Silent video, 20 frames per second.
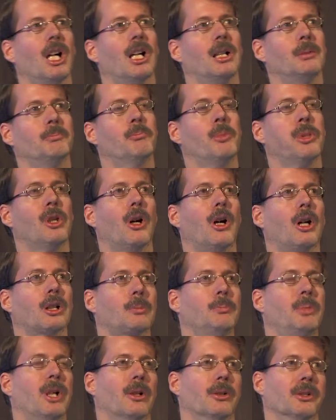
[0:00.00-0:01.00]
uh,
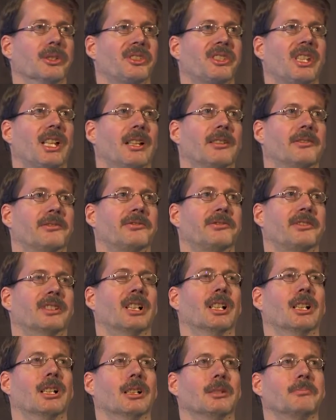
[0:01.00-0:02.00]
blog posts have,
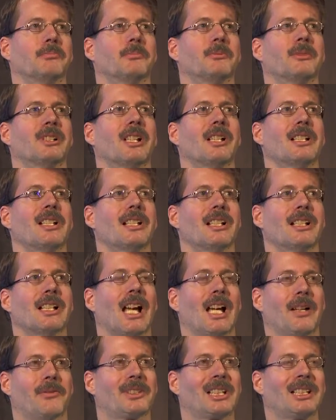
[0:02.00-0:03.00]
um,
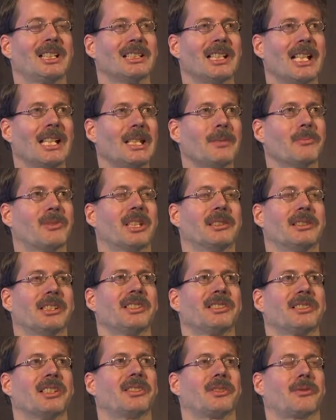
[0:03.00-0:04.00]
have claimed that
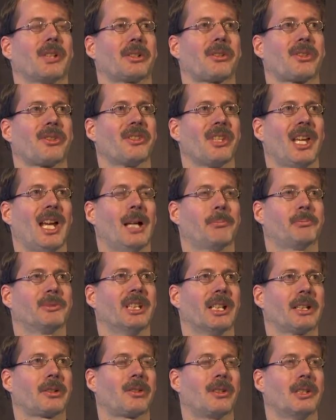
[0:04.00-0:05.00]
these destructions
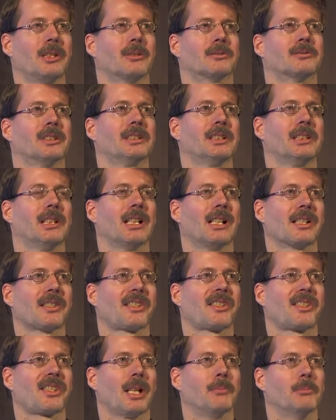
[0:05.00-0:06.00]
happened actually already
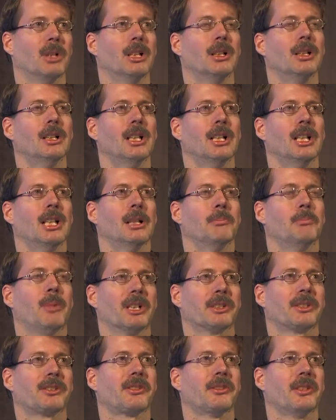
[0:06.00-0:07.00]
last summer,
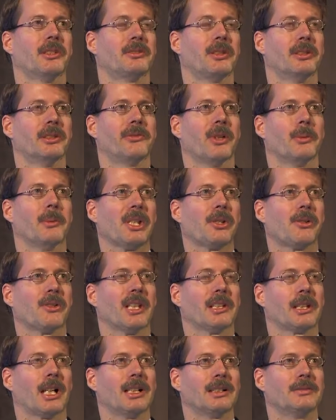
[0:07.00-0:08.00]
but the information
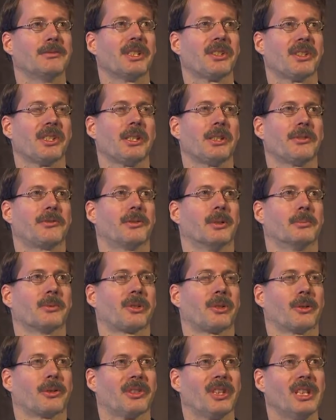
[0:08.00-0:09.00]
that I received from a
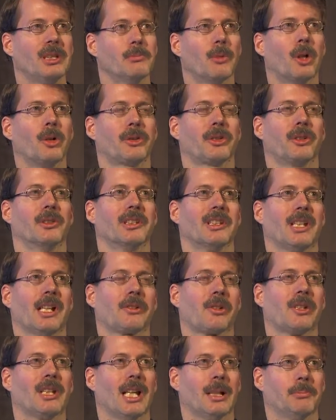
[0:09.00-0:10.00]
source in Mosul that
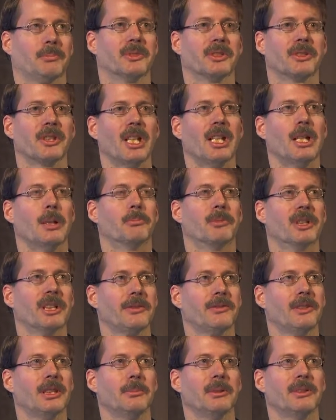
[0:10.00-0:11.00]
actually happened
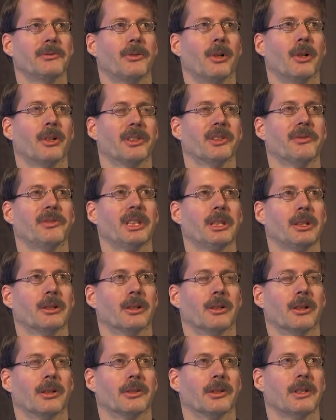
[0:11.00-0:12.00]
briefly before the
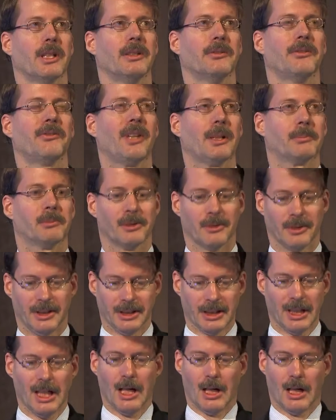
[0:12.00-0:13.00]
video on, in February